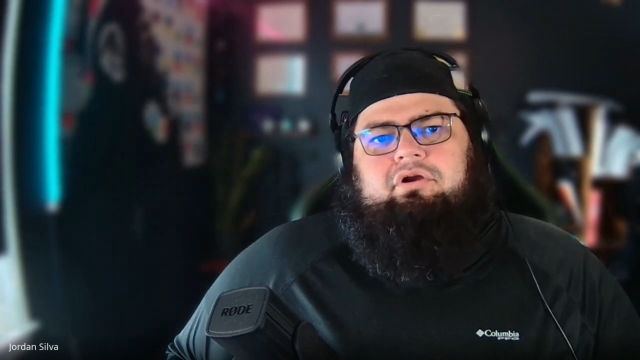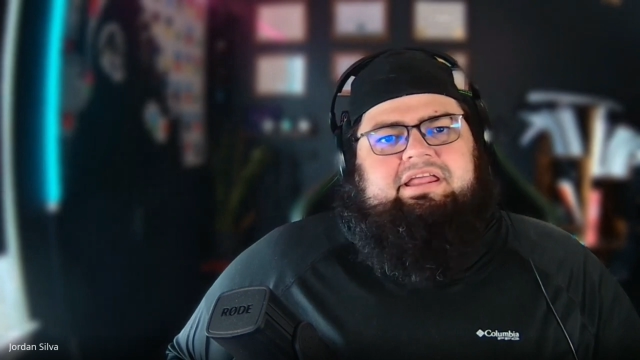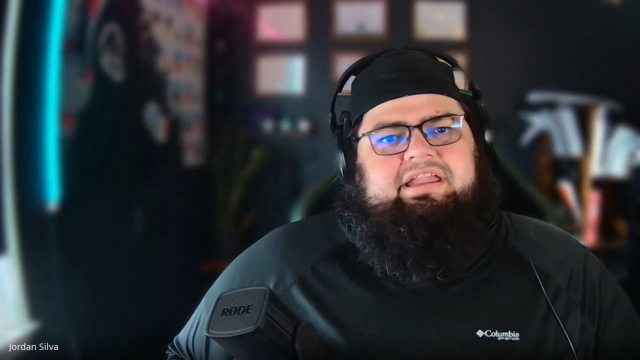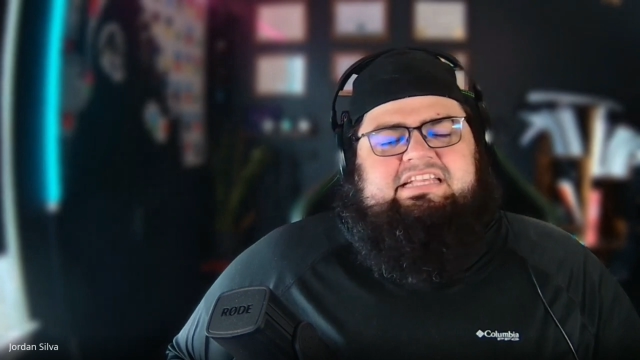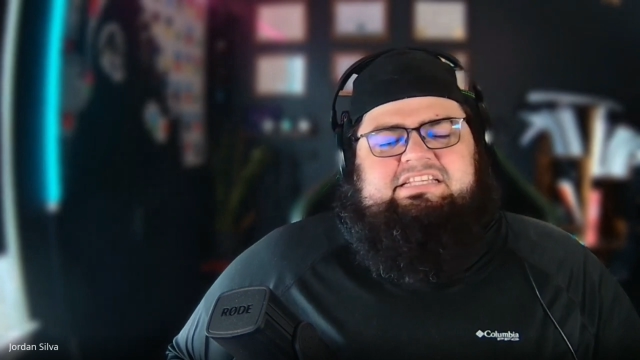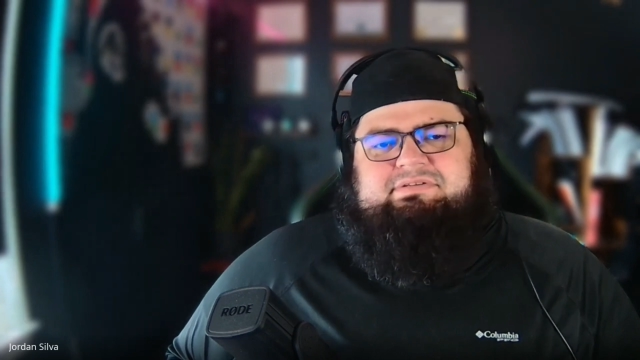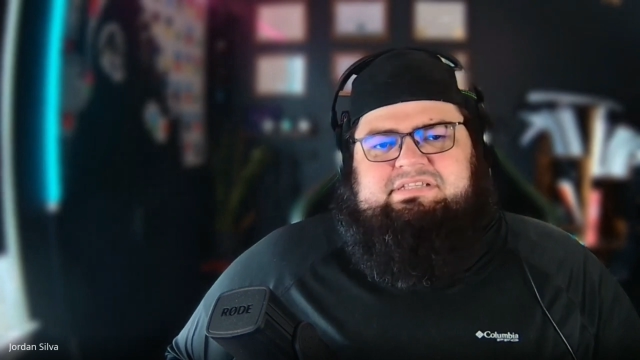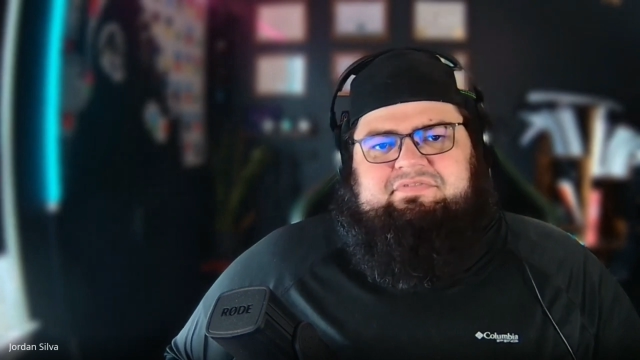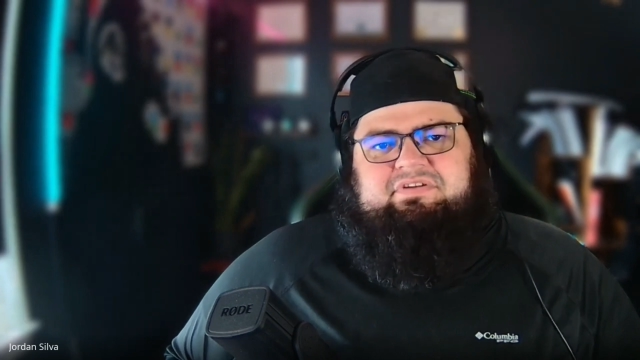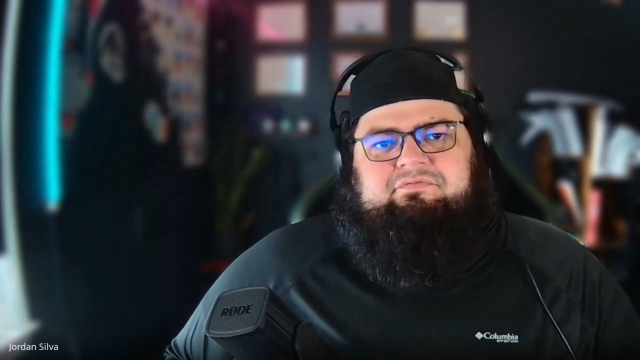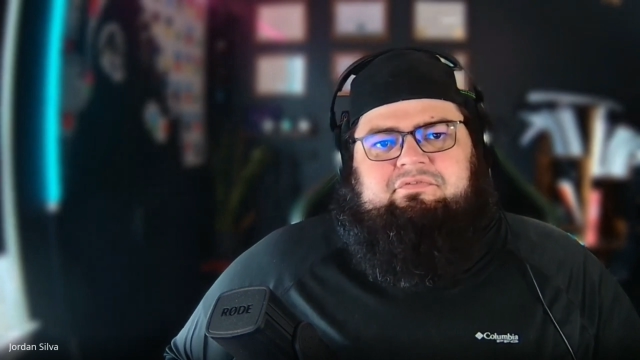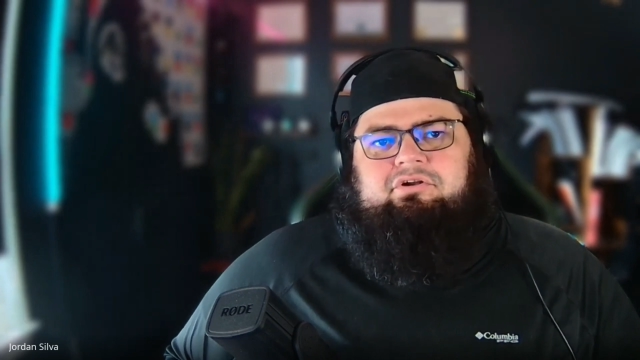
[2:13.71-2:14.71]
in a
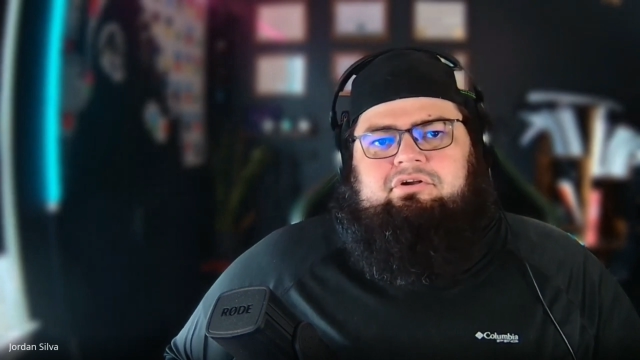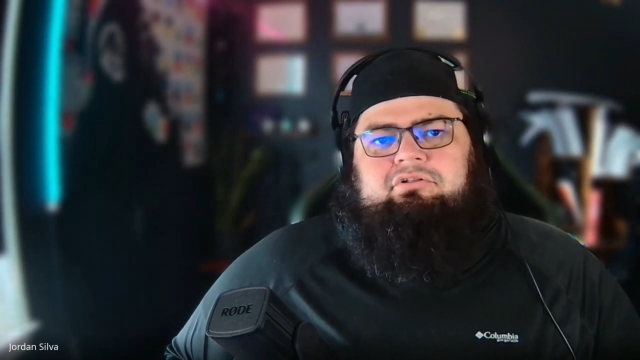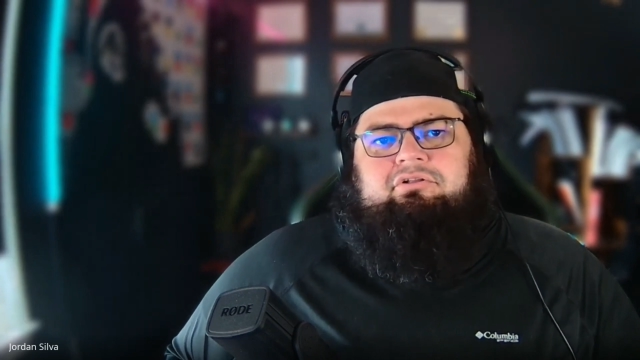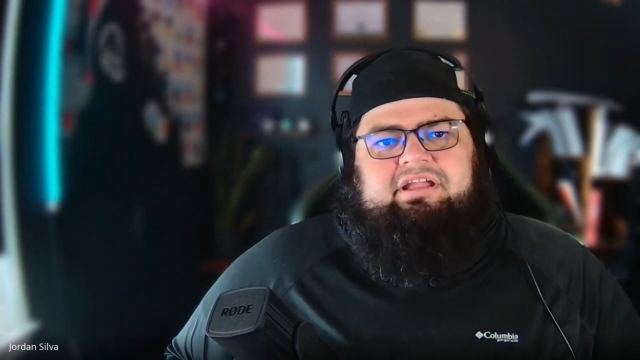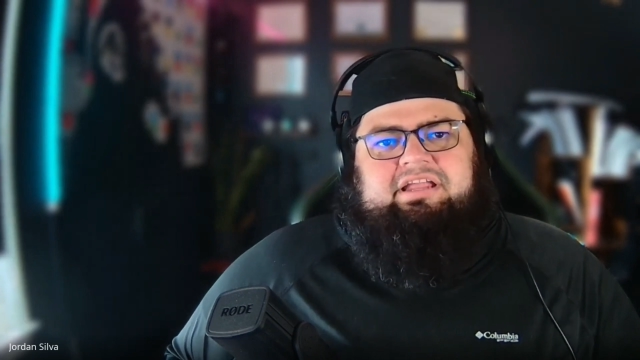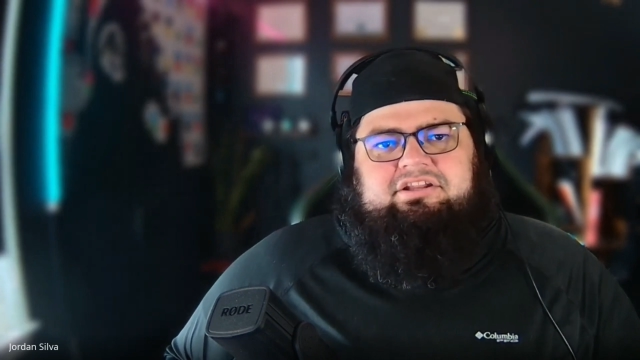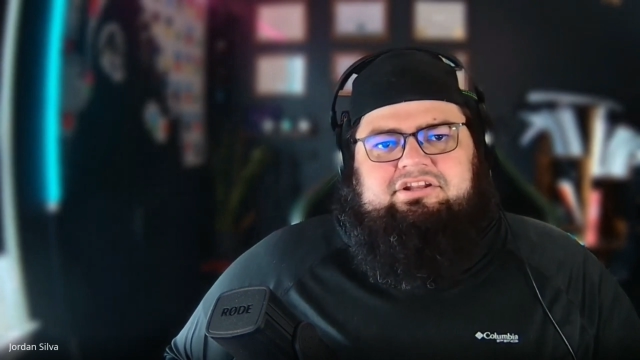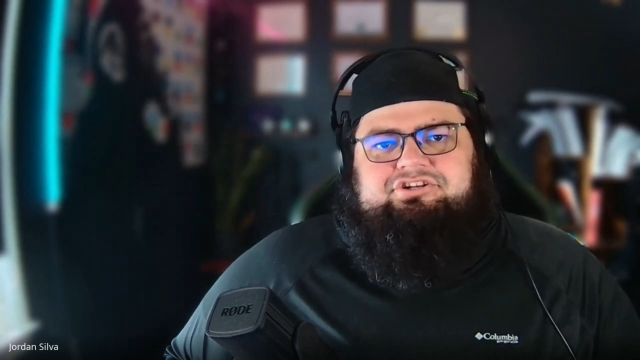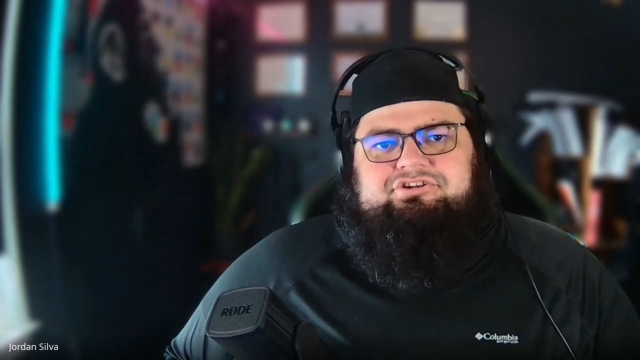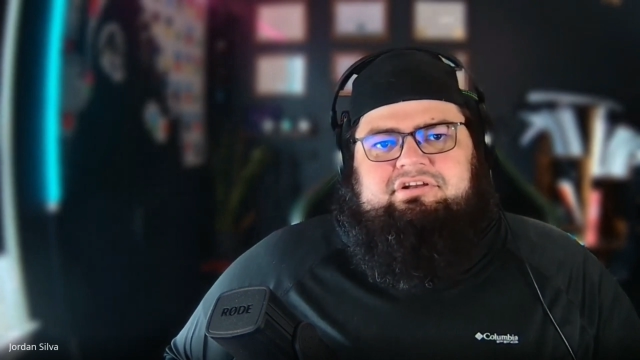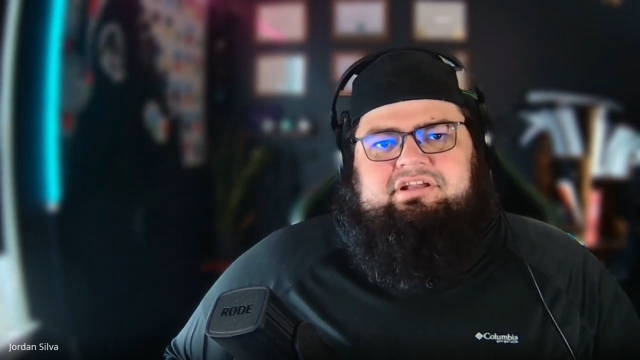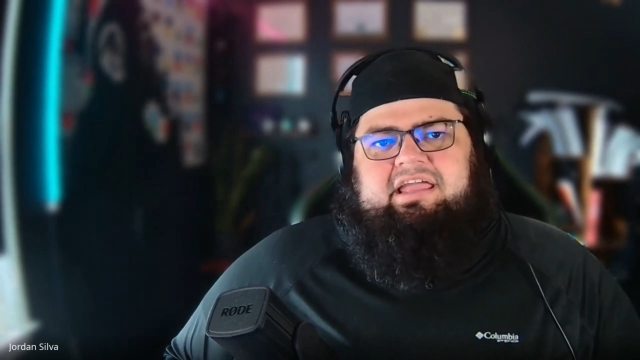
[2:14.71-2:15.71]
specific vertical or
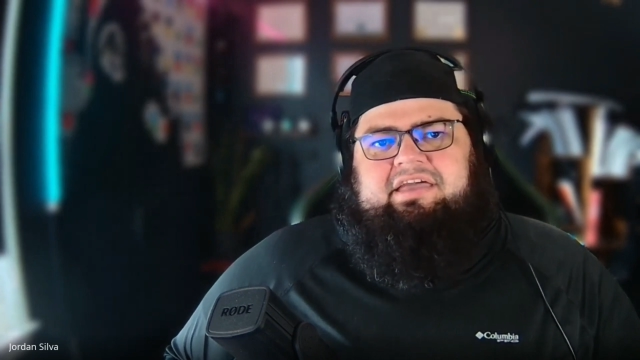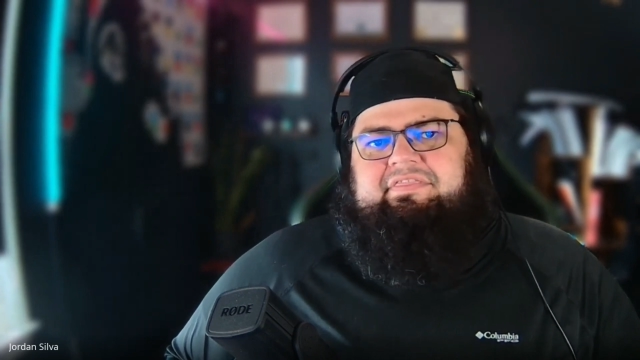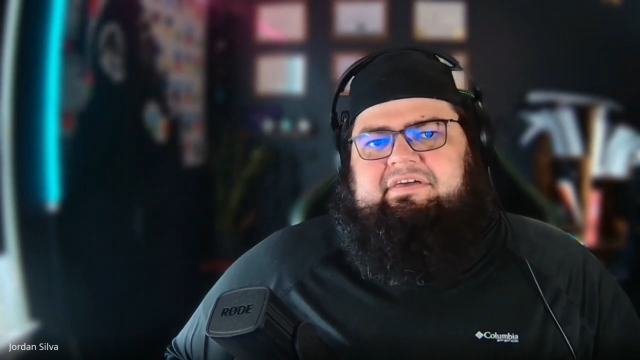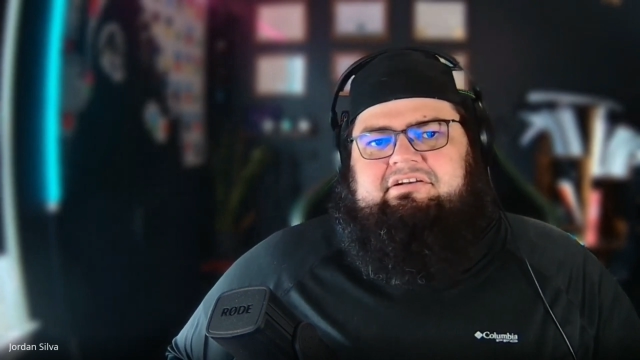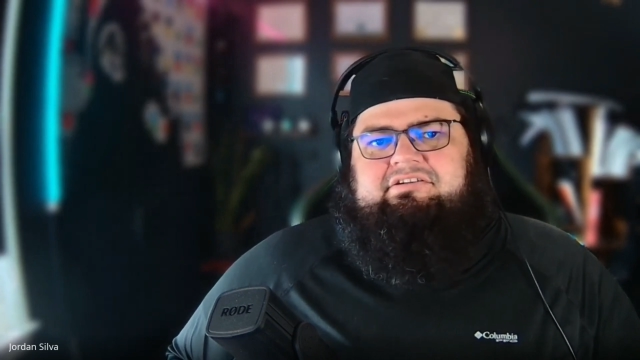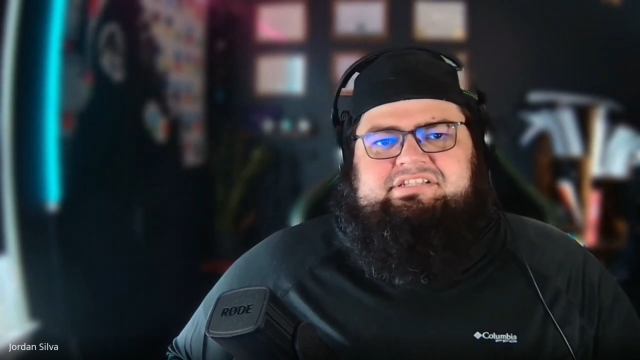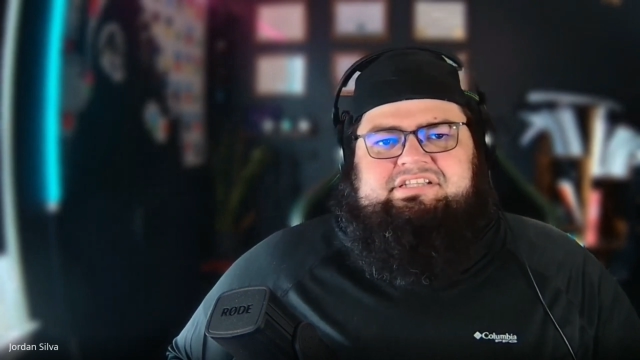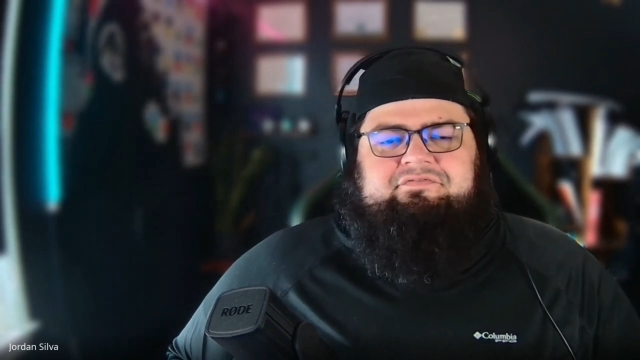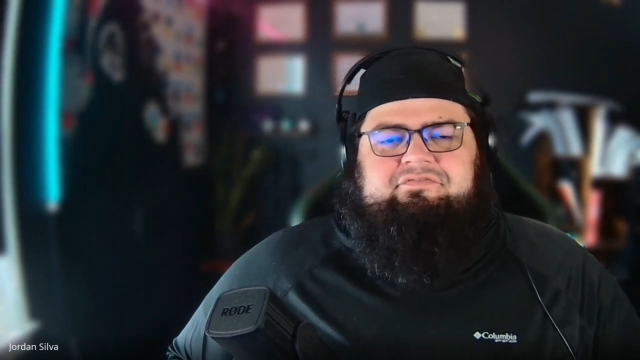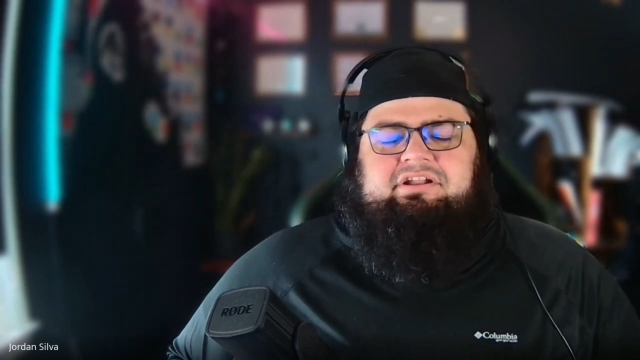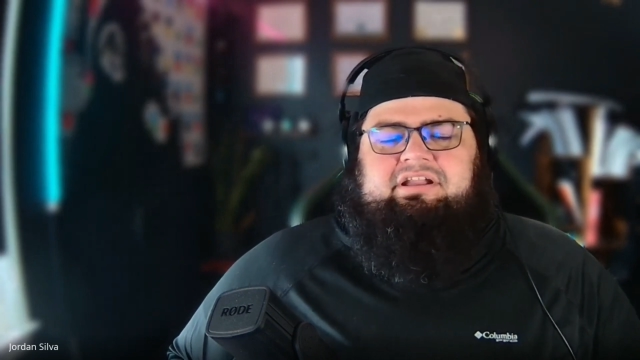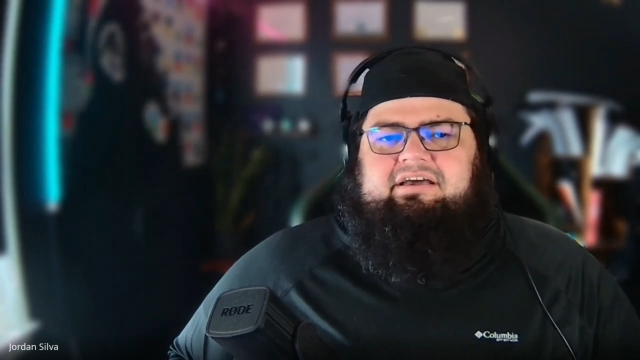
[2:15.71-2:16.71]
industry and there's
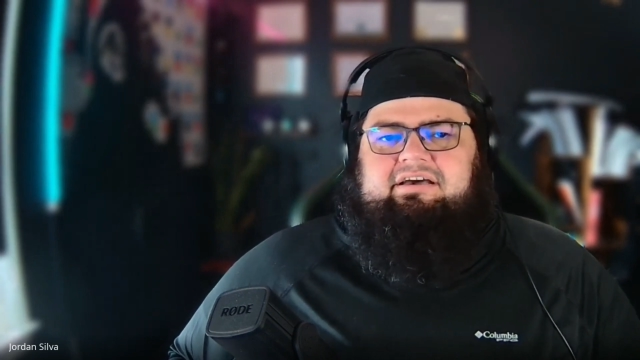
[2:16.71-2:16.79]
different